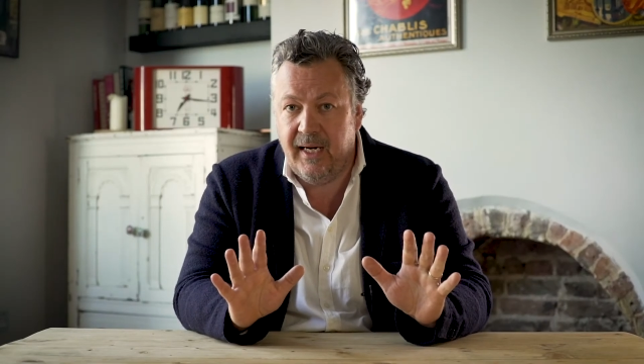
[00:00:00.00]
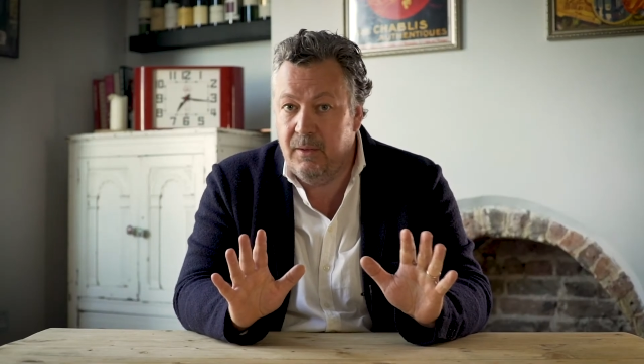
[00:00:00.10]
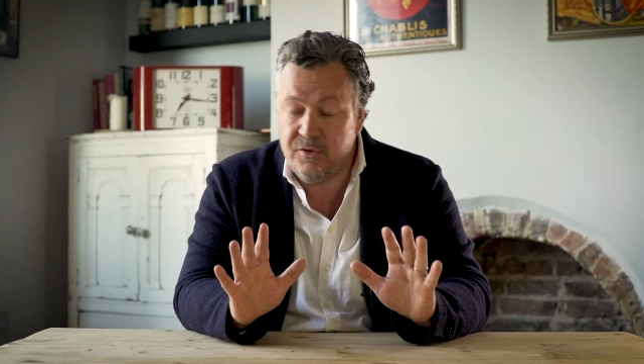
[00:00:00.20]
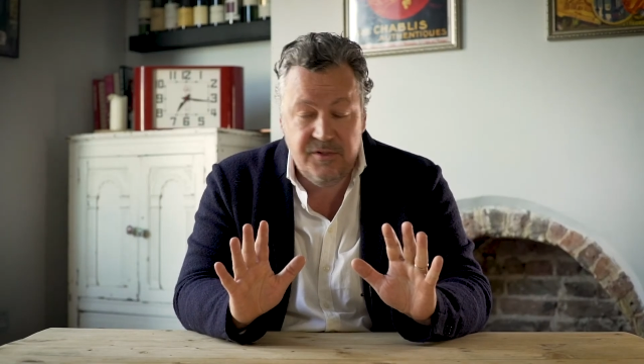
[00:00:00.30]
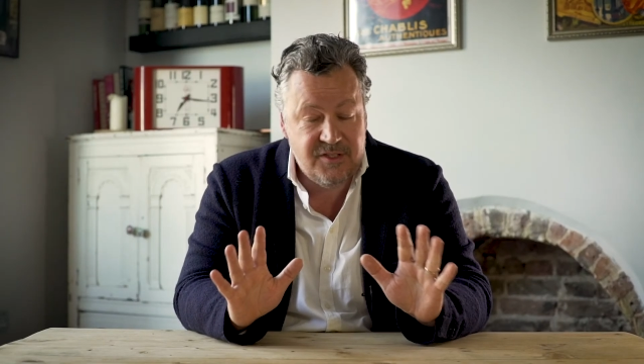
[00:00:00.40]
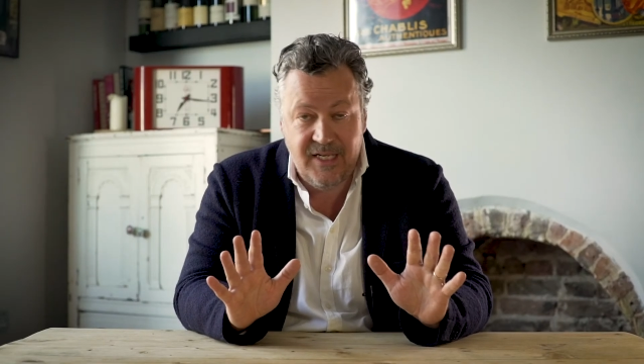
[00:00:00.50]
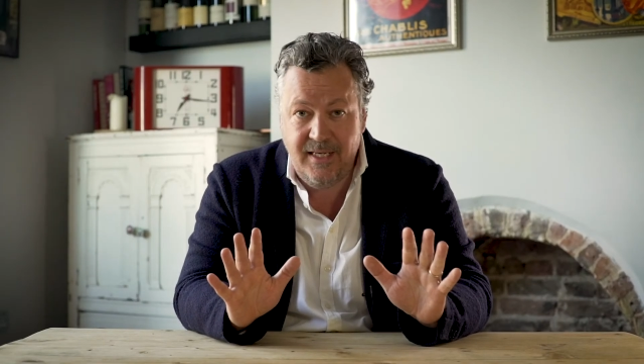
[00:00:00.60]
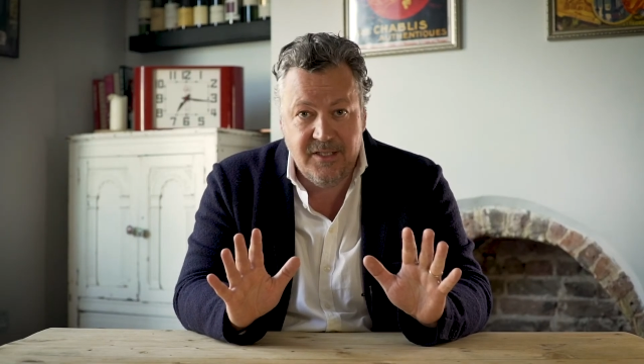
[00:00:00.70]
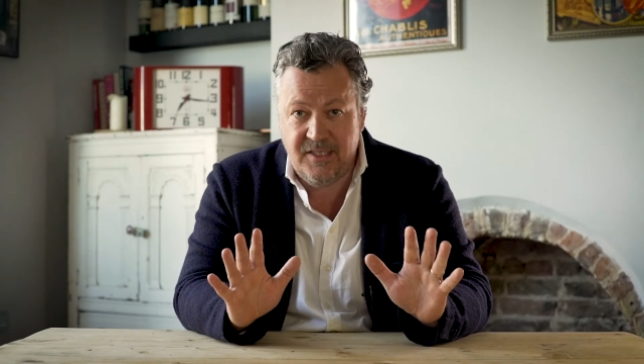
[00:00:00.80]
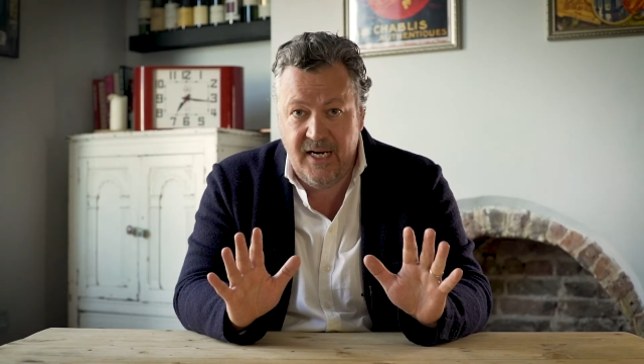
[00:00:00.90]
It wasn't
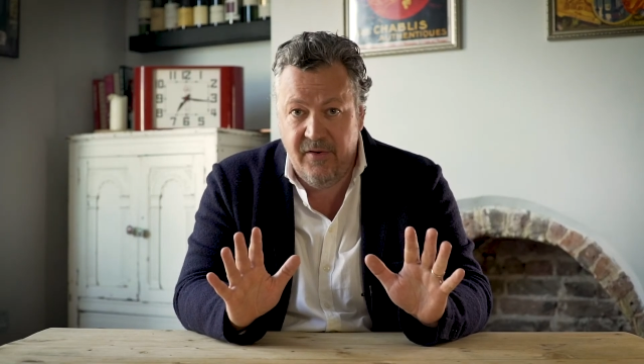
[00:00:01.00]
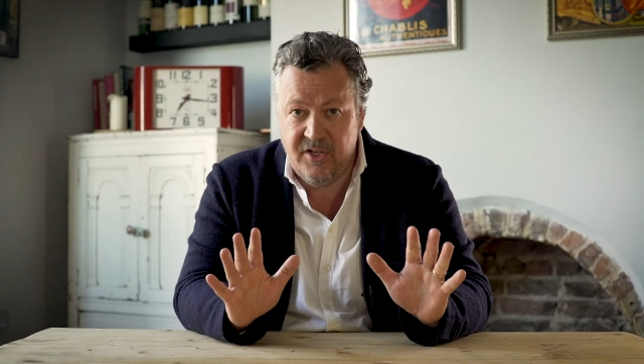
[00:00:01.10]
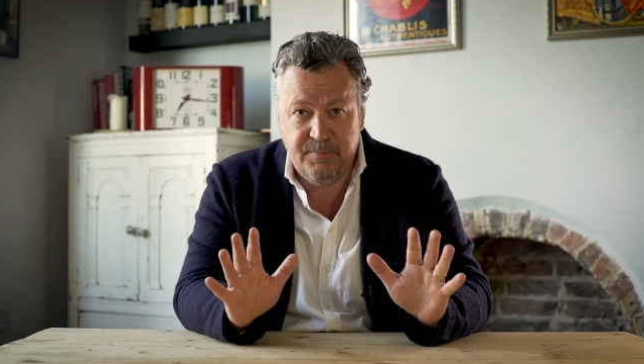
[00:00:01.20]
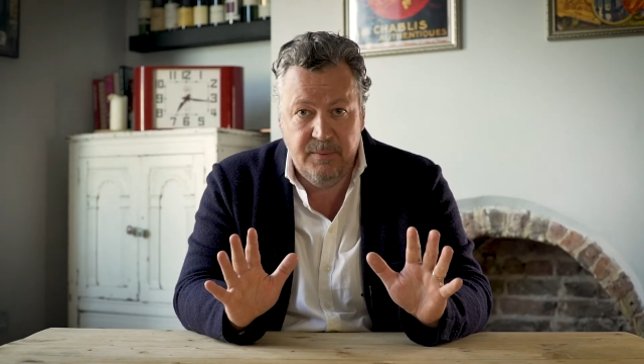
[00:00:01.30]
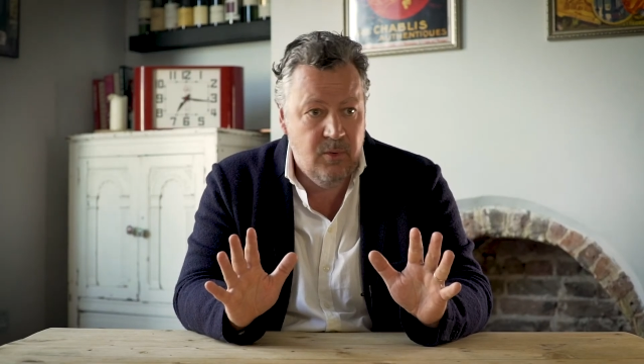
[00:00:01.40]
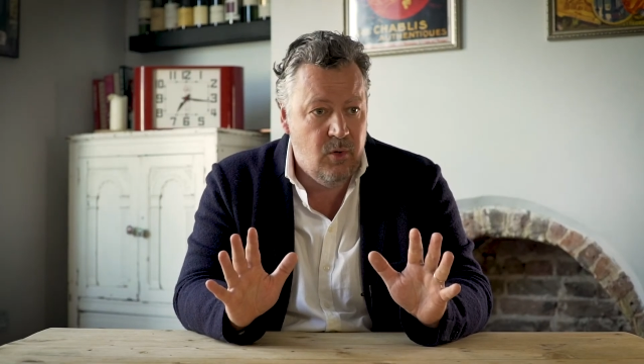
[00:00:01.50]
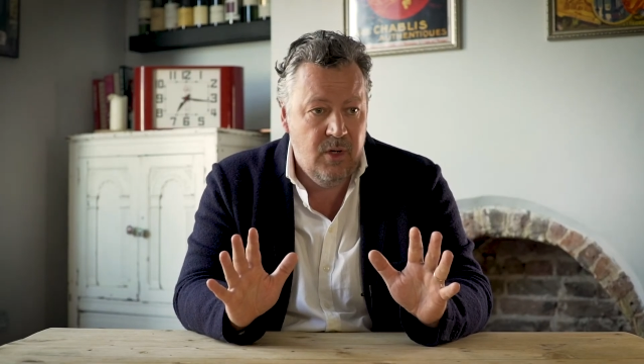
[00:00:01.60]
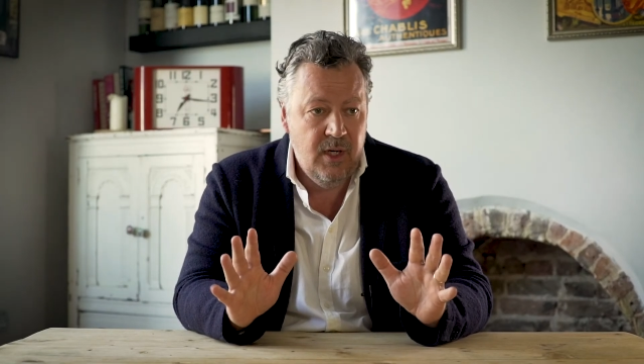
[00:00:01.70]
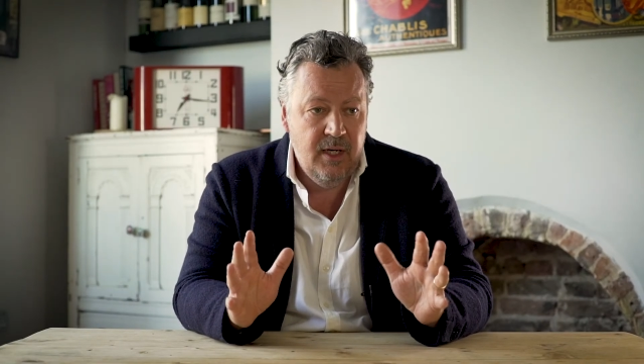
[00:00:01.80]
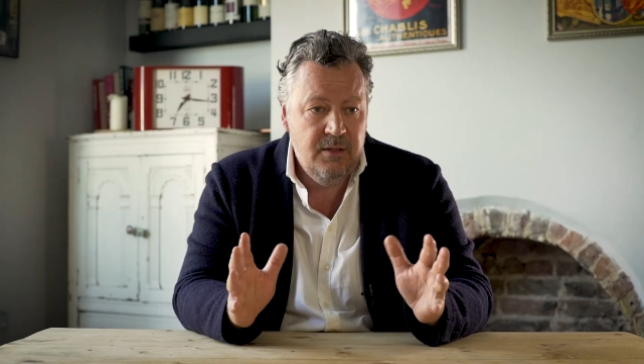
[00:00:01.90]
seen as serious, but
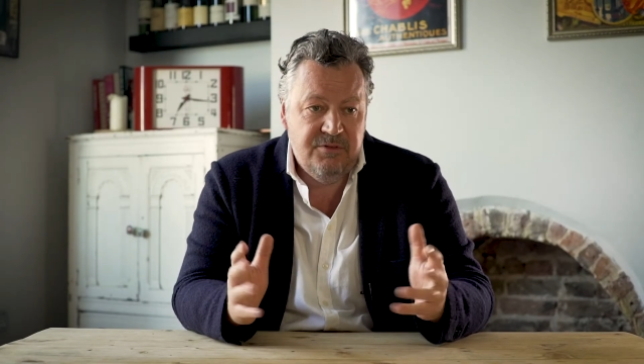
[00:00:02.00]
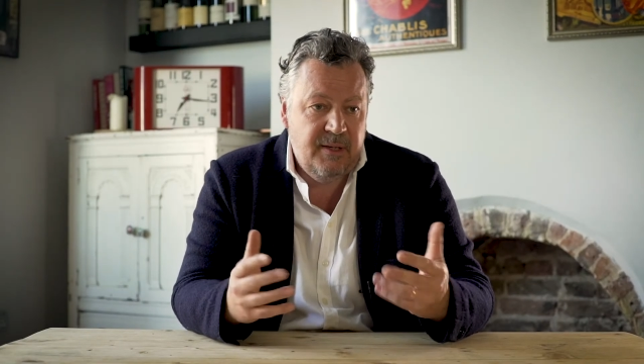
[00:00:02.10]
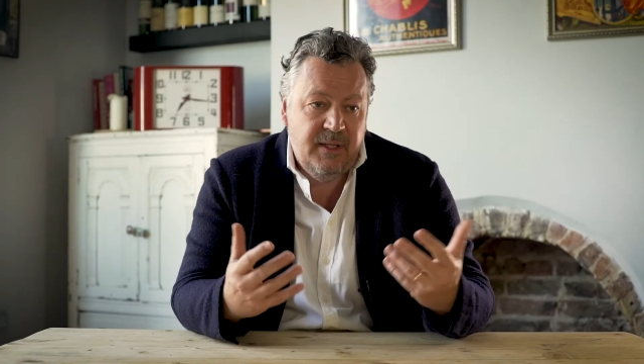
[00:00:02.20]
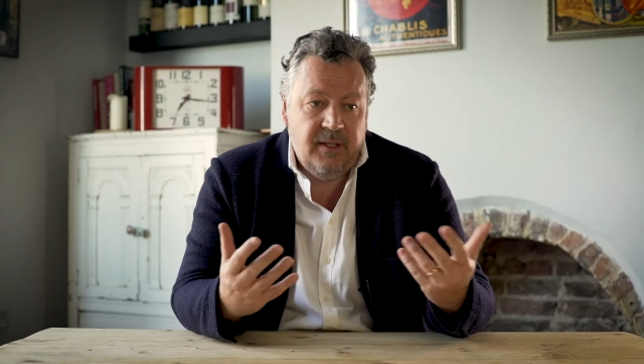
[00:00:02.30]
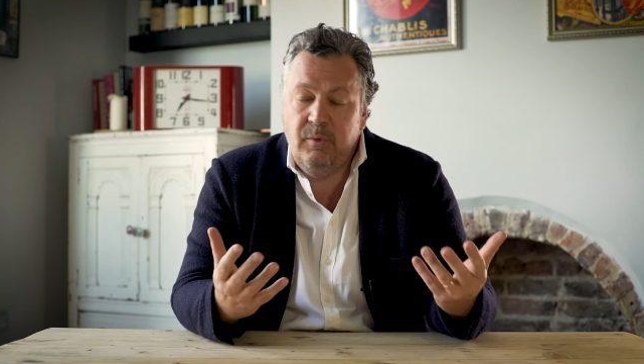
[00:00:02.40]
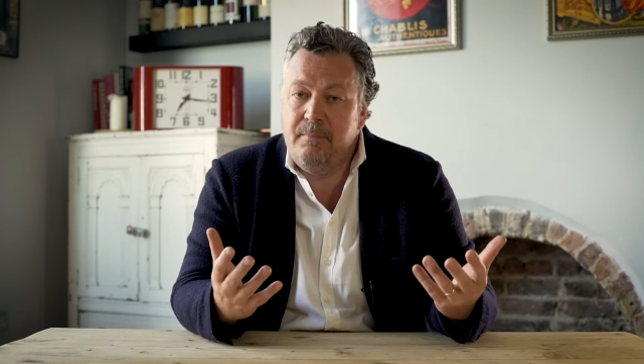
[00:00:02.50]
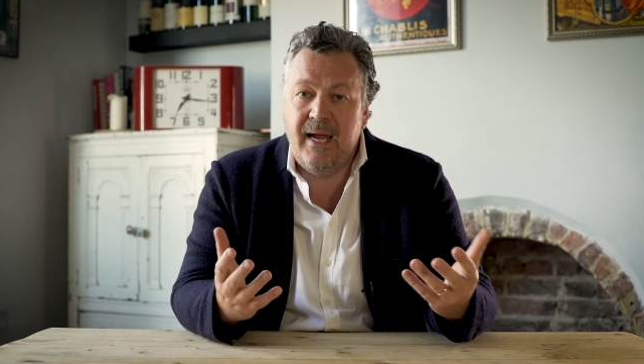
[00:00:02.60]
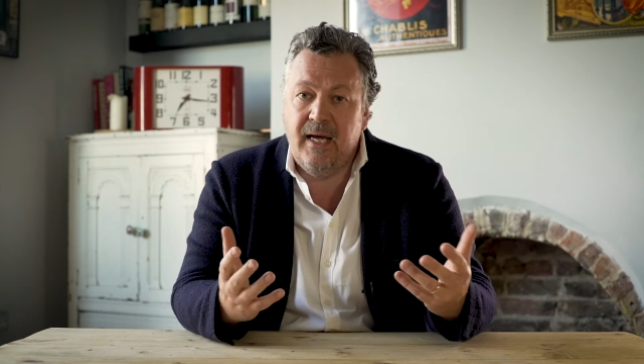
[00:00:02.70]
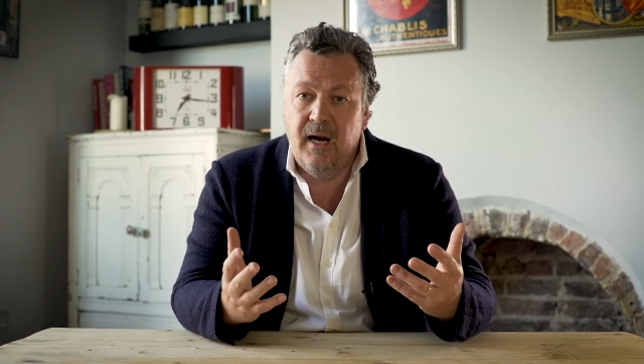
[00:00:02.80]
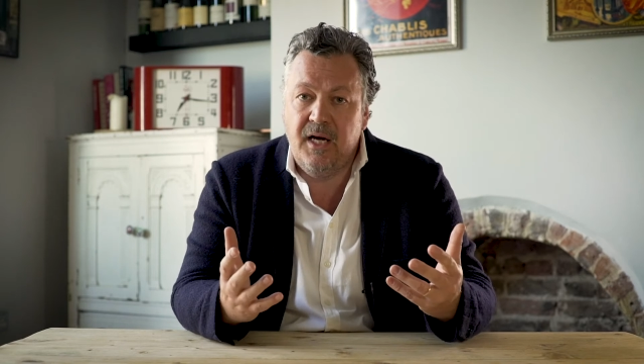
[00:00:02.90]
more something that would
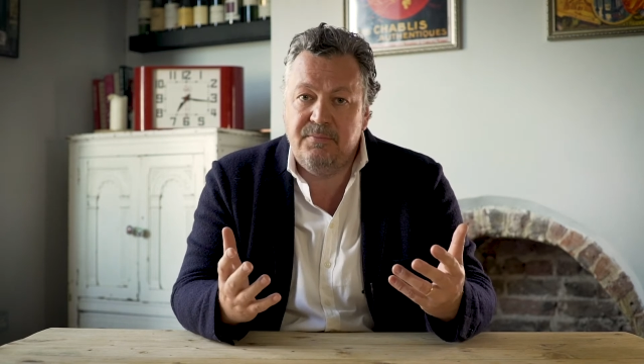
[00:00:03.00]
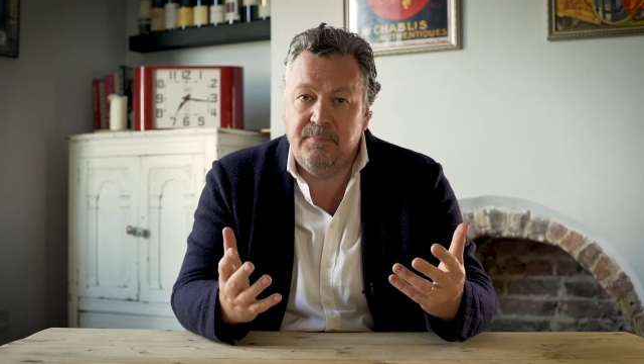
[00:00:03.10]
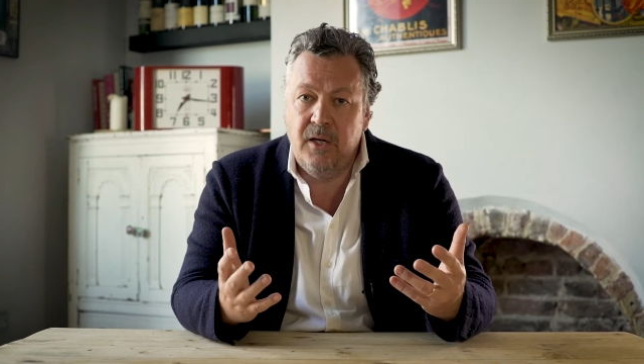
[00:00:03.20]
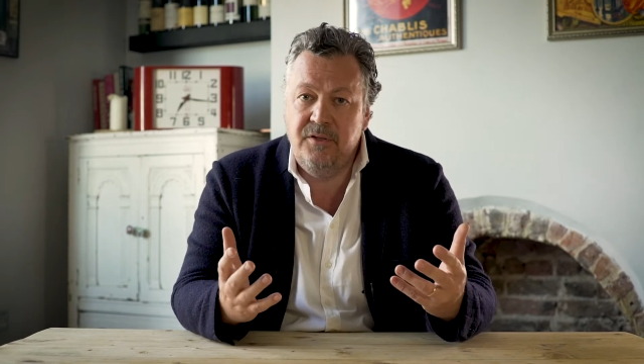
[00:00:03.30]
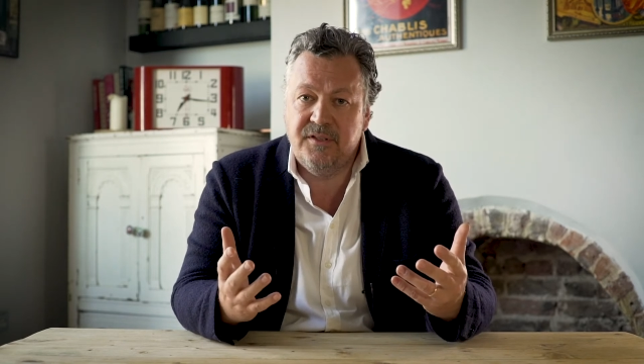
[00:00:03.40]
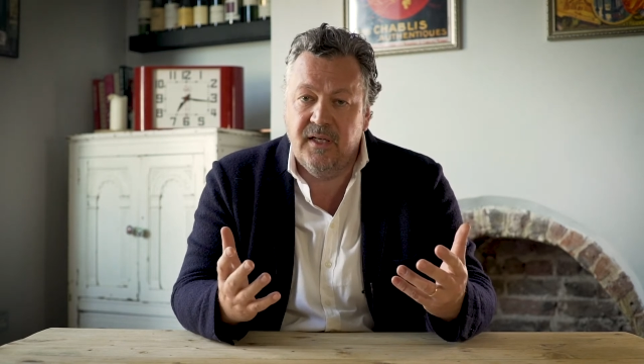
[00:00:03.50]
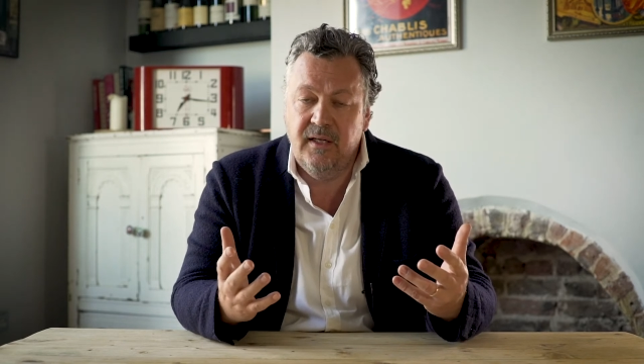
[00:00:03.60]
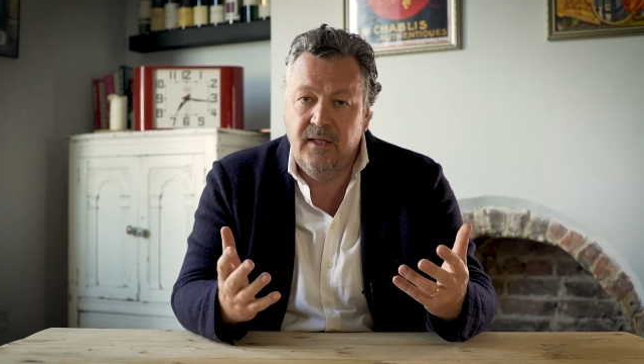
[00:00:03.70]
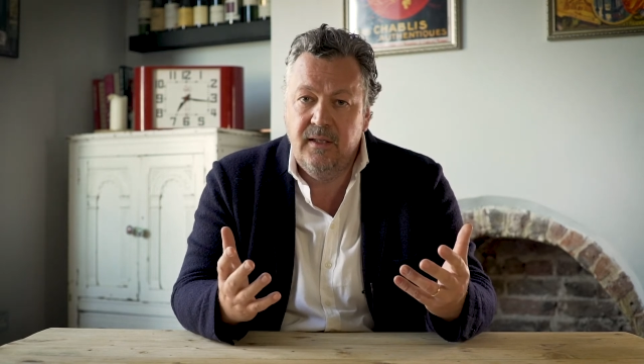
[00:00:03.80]
make a nice poster.